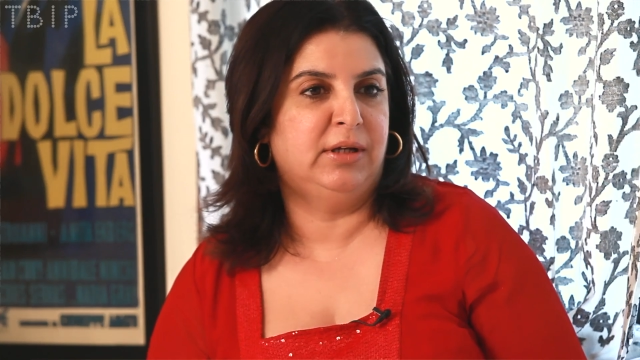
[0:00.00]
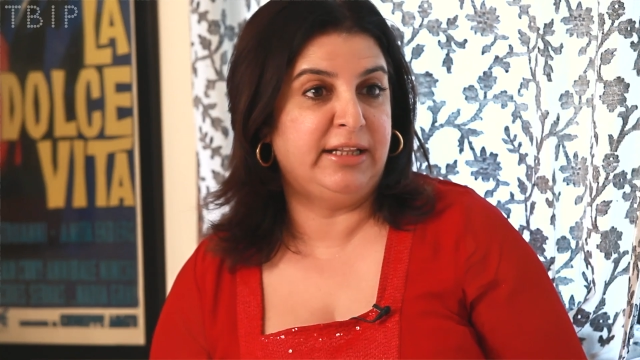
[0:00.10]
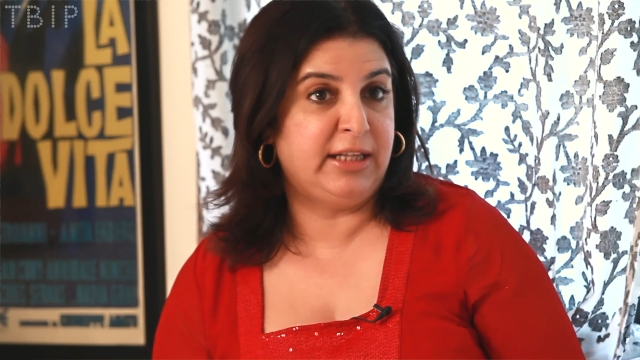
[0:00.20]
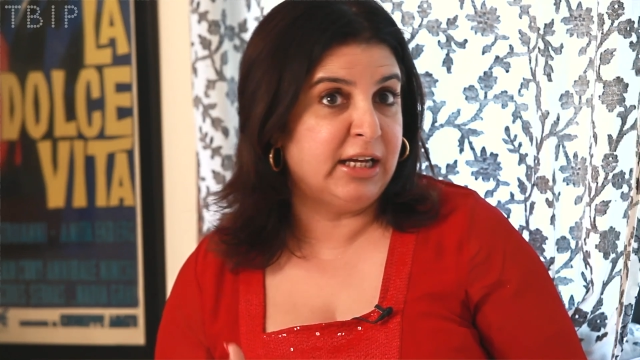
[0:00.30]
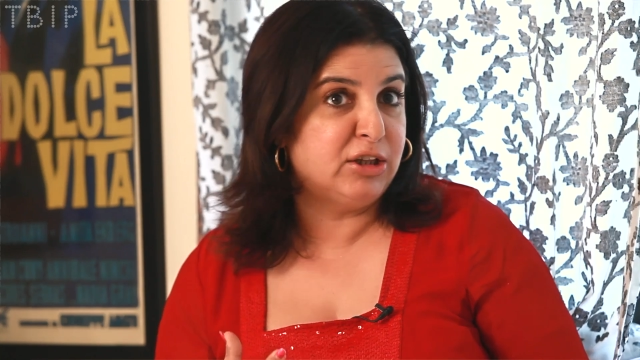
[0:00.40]

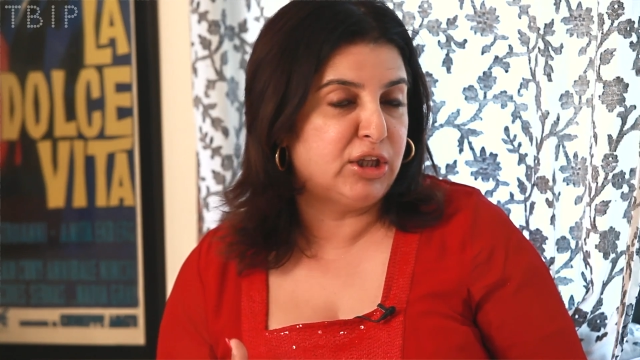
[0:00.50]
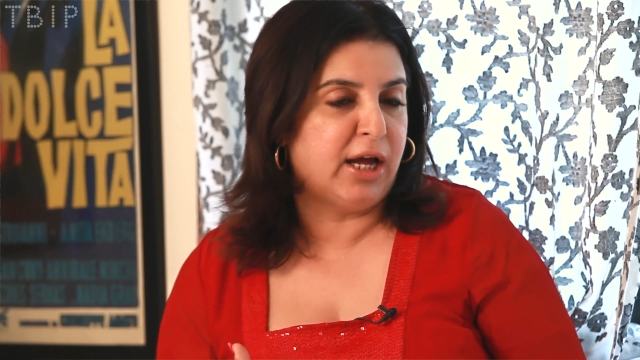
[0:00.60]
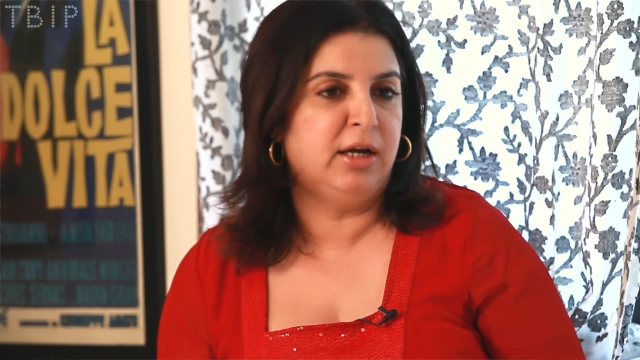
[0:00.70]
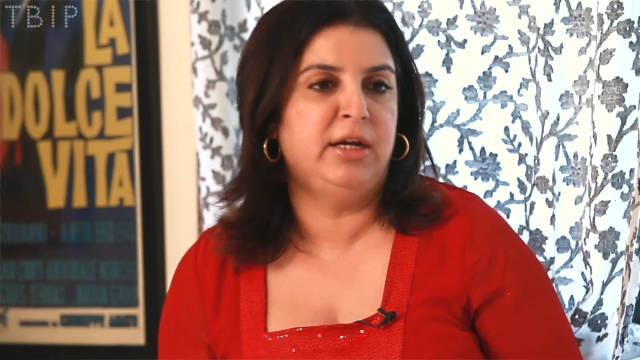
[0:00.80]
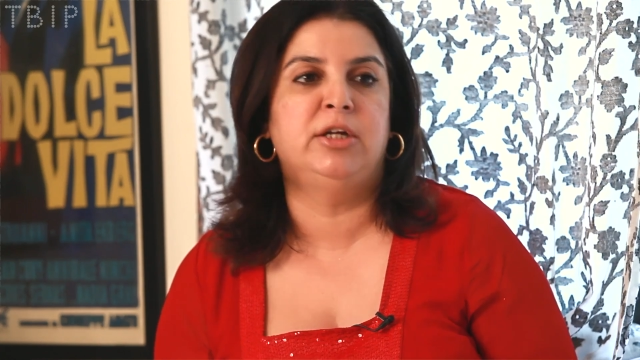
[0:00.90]
I think I
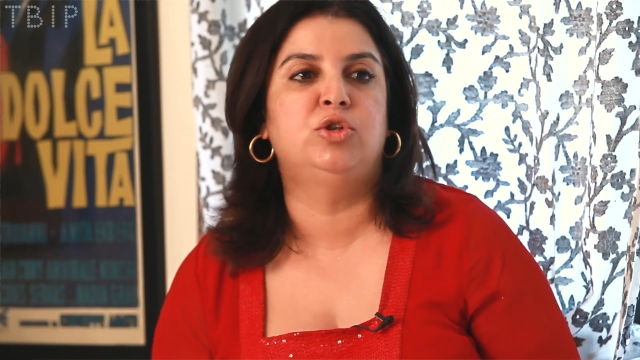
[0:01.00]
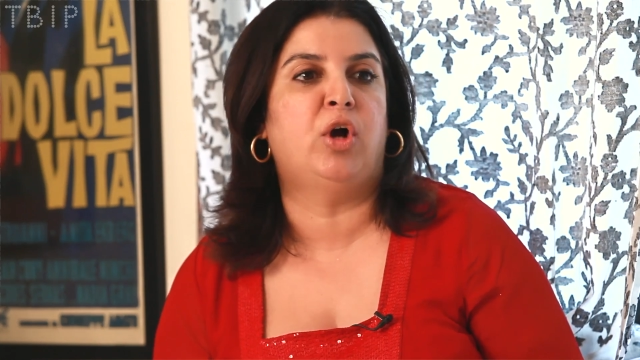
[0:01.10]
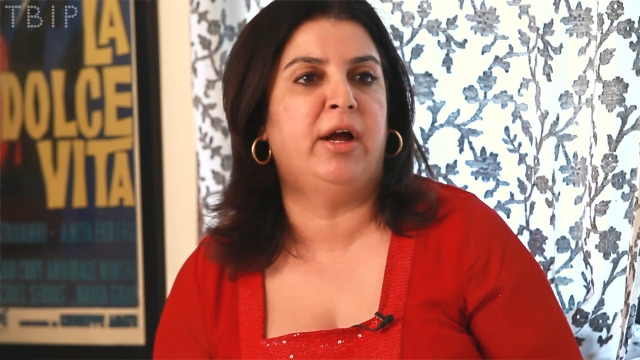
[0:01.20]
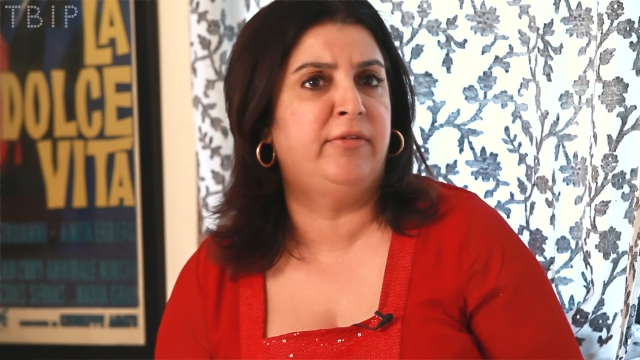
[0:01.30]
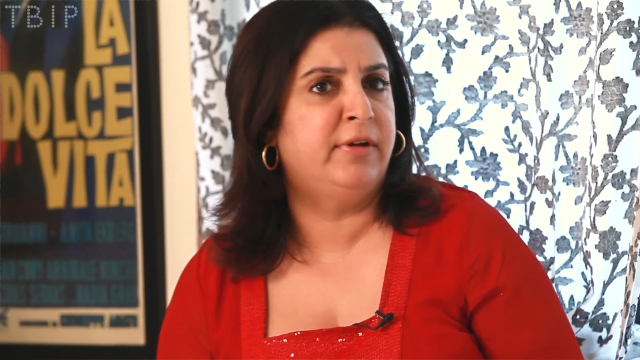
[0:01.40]
thoroughly
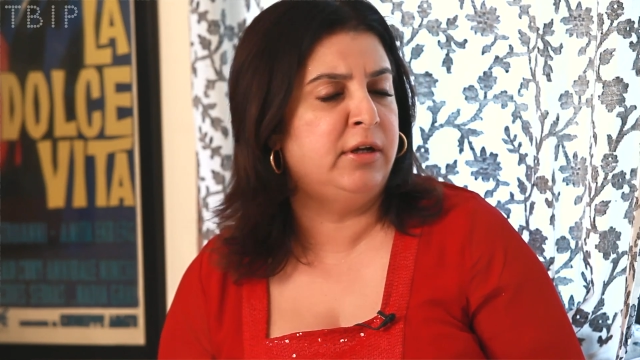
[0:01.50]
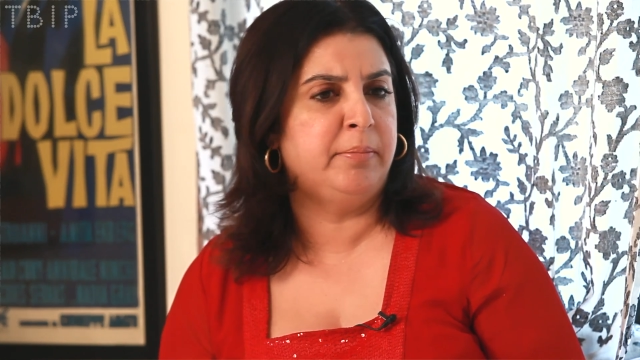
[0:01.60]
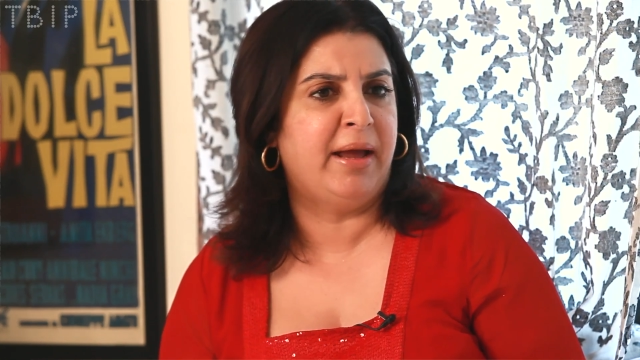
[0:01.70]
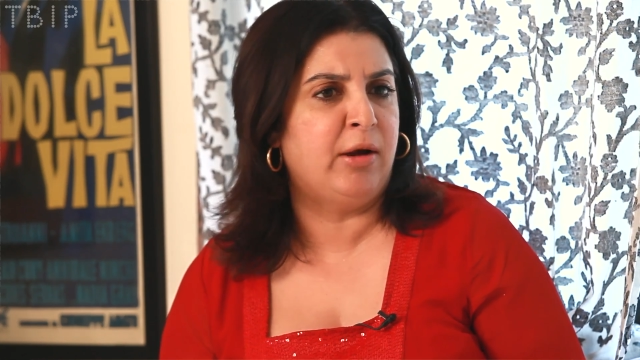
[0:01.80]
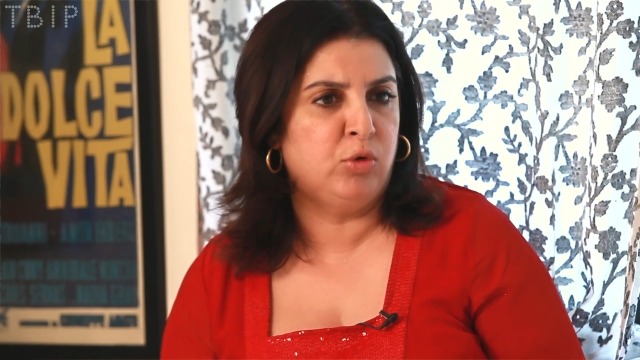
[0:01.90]
enjoy. Even
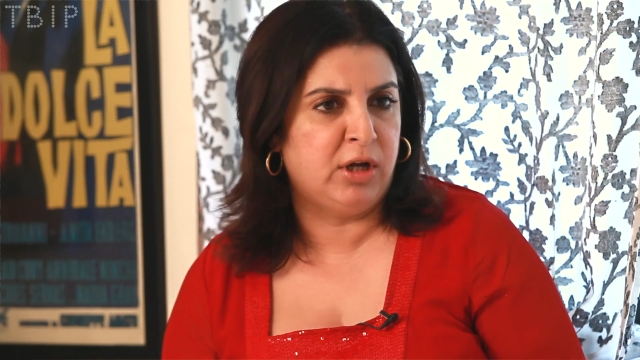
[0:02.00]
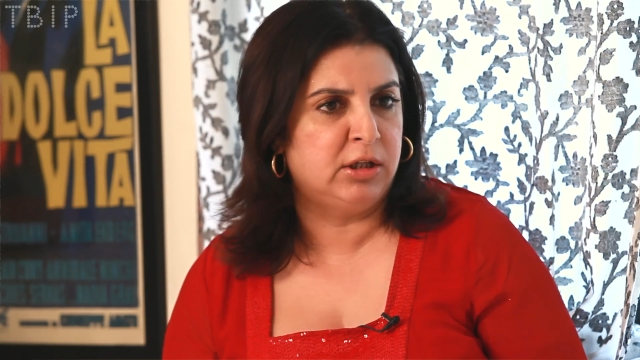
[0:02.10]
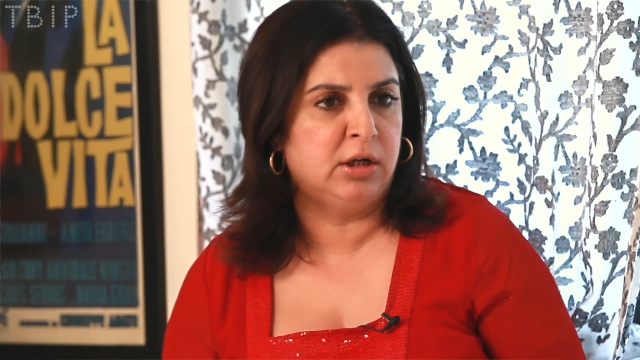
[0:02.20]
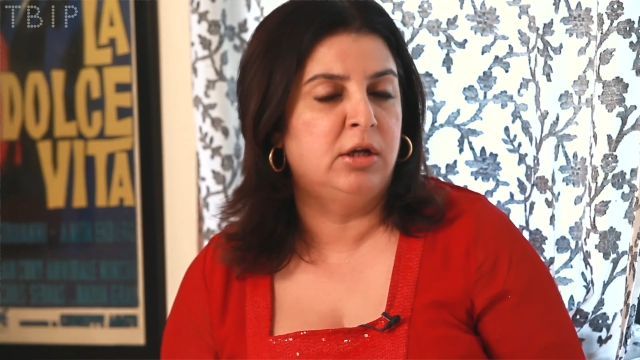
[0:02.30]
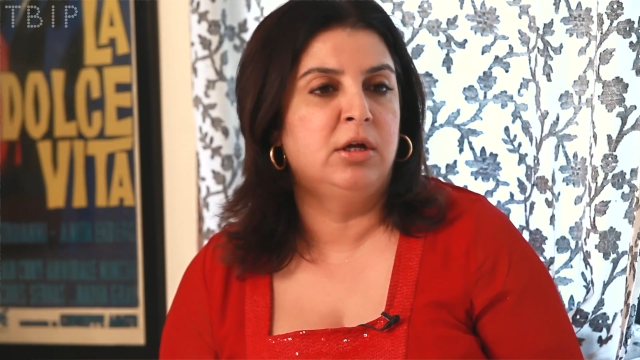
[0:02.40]
in
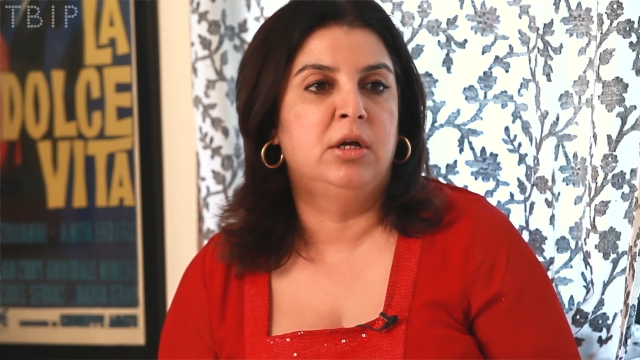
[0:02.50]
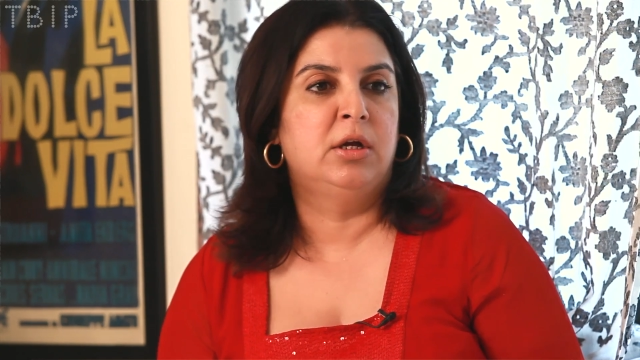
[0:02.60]
Mehuna,